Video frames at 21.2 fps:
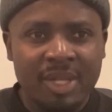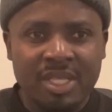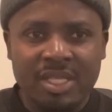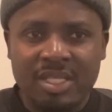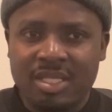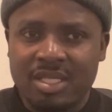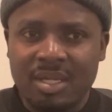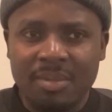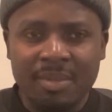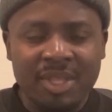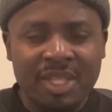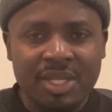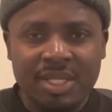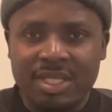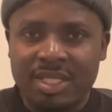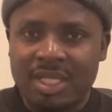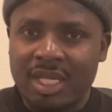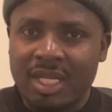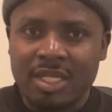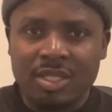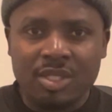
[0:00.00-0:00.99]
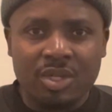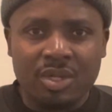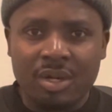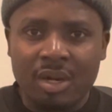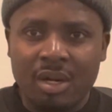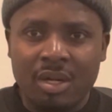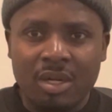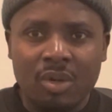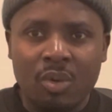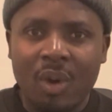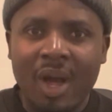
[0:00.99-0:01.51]
some of these things
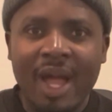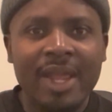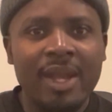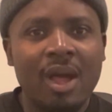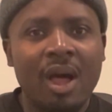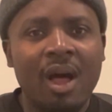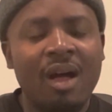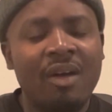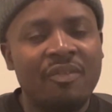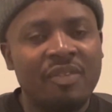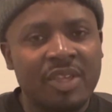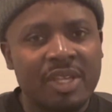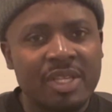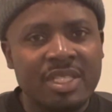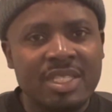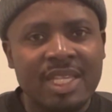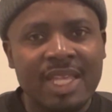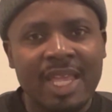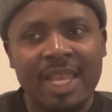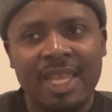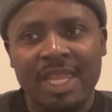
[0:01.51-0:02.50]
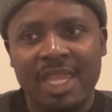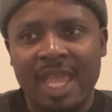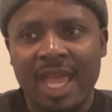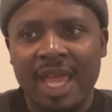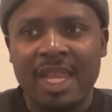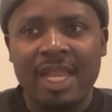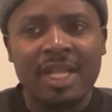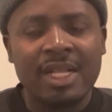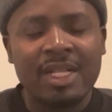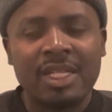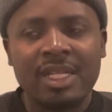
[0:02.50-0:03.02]
are quite obvious, and
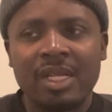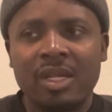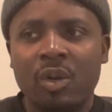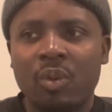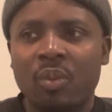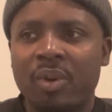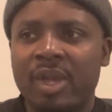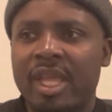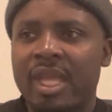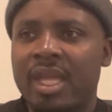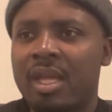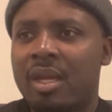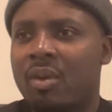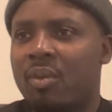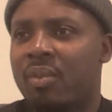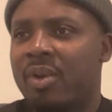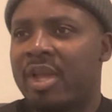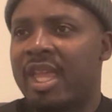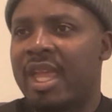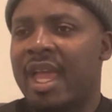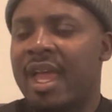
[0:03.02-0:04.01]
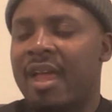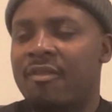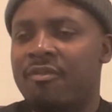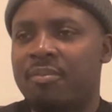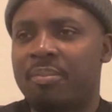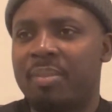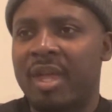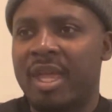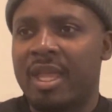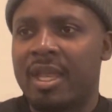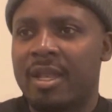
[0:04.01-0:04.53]
yet we have
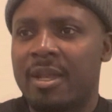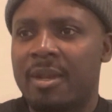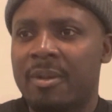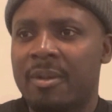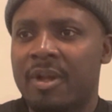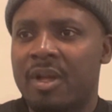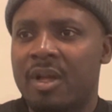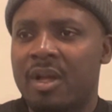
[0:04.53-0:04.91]
been